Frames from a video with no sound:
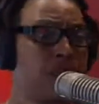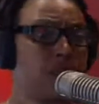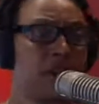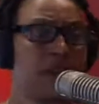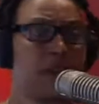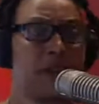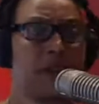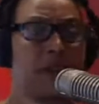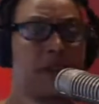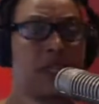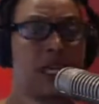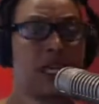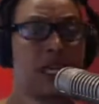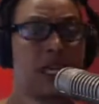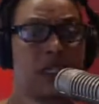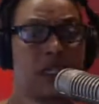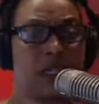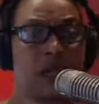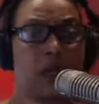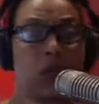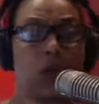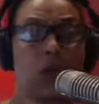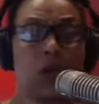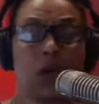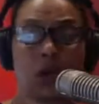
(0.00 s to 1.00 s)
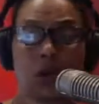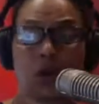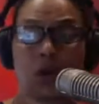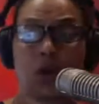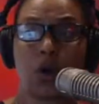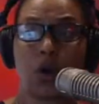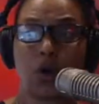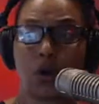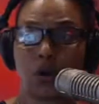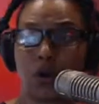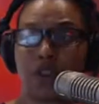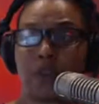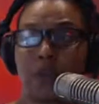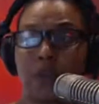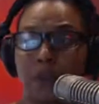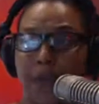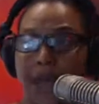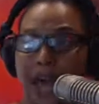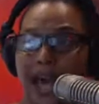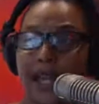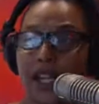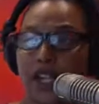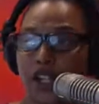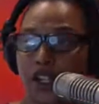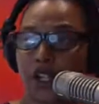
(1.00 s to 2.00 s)
different things, well, who's
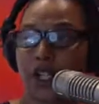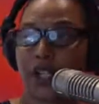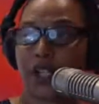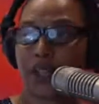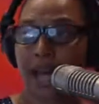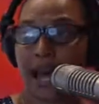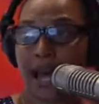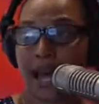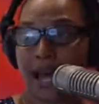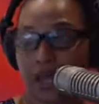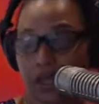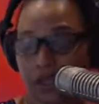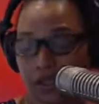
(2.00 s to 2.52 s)
managing that?